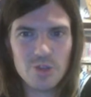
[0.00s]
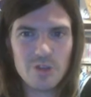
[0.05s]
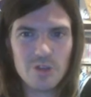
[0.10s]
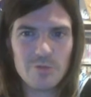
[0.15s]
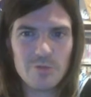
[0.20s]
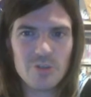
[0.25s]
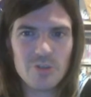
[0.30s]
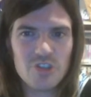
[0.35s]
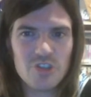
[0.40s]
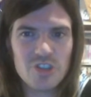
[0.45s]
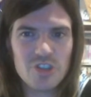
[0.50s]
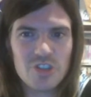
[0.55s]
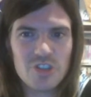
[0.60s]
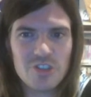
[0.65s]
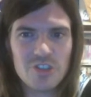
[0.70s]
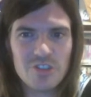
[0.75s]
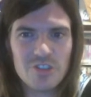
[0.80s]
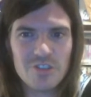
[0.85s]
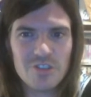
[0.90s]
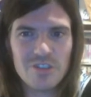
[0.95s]

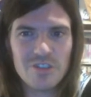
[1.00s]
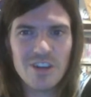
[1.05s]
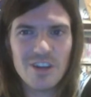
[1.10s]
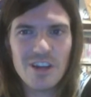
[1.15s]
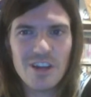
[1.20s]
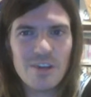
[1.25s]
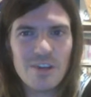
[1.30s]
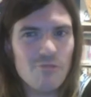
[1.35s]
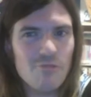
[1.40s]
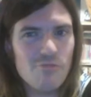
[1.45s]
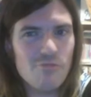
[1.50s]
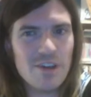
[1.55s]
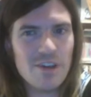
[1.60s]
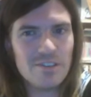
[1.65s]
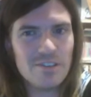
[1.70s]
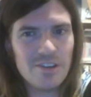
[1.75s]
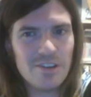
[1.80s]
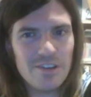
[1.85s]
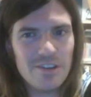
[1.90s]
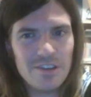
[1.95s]
Magician, Red
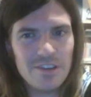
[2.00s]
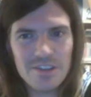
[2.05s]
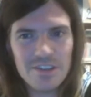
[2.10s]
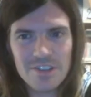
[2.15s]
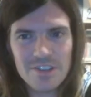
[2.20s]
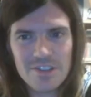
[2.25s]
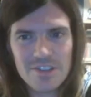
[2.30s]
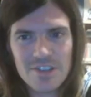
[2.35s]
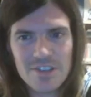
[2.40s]
Eyes,